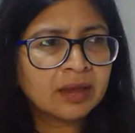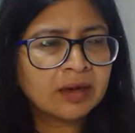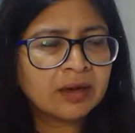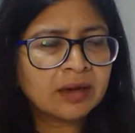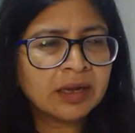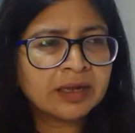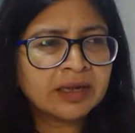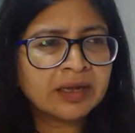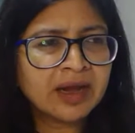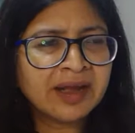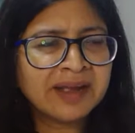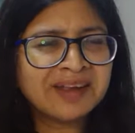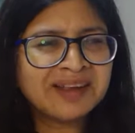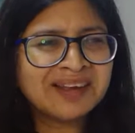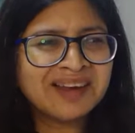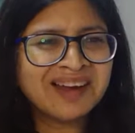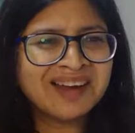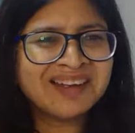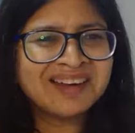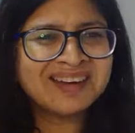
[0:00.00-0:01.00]

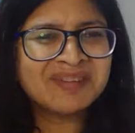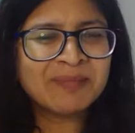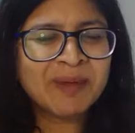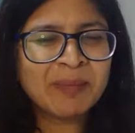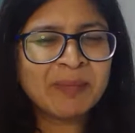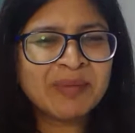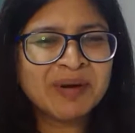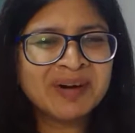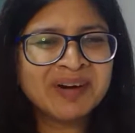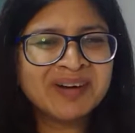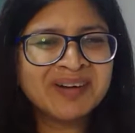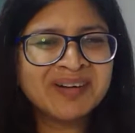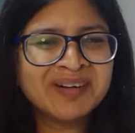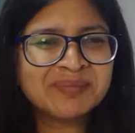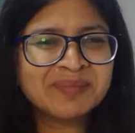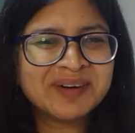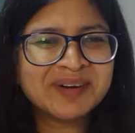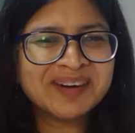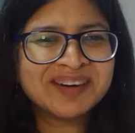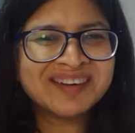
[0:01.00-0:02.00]
I
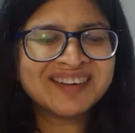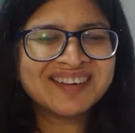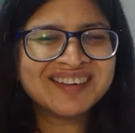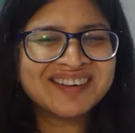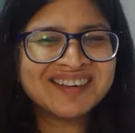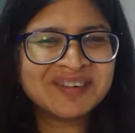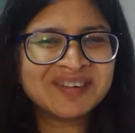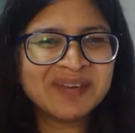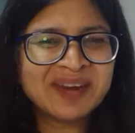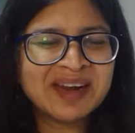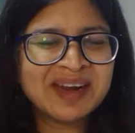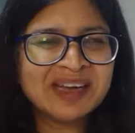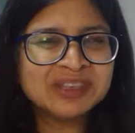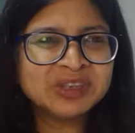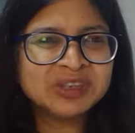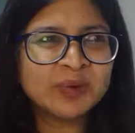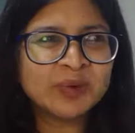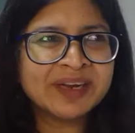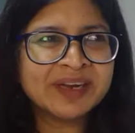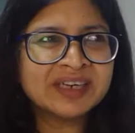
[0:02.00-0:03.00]
remember when I
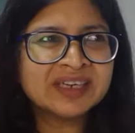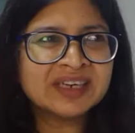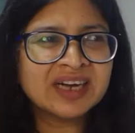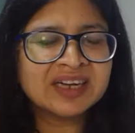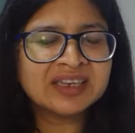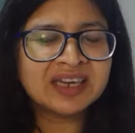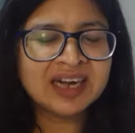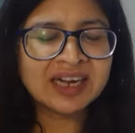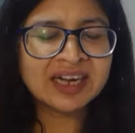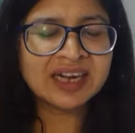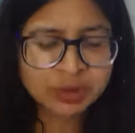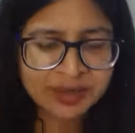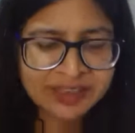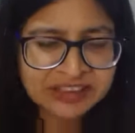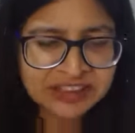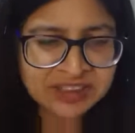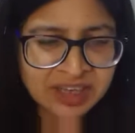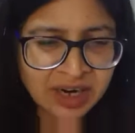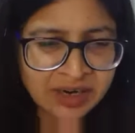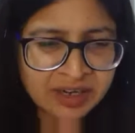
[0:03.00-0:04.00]
joined
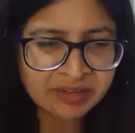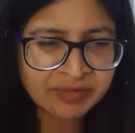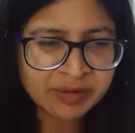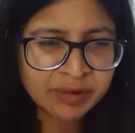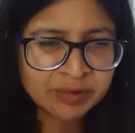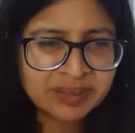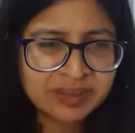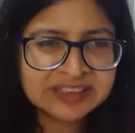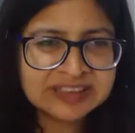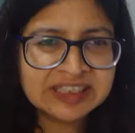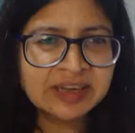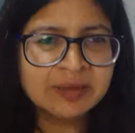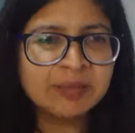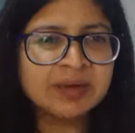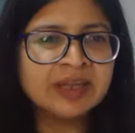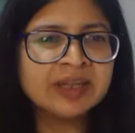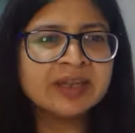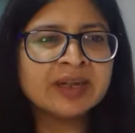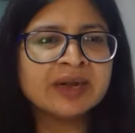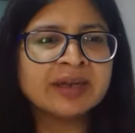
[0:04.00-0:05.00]
Star TV on the same
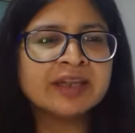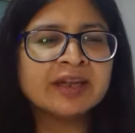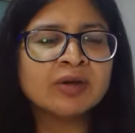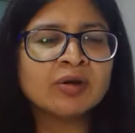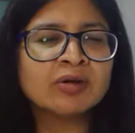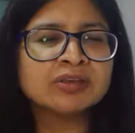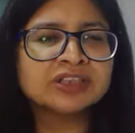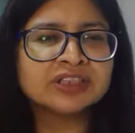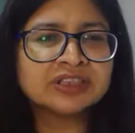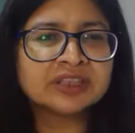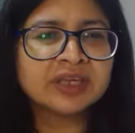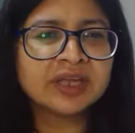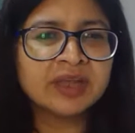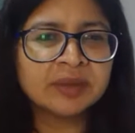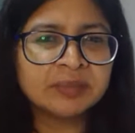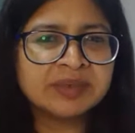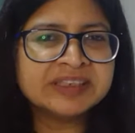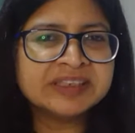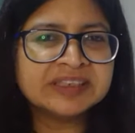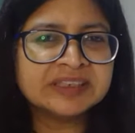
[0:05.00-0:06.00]
day that they launched
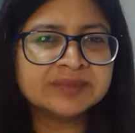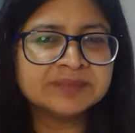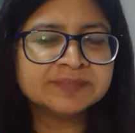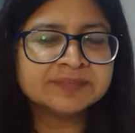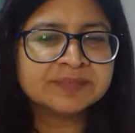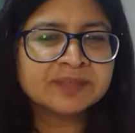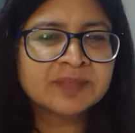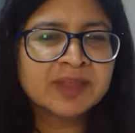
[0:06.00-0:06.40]
KBC.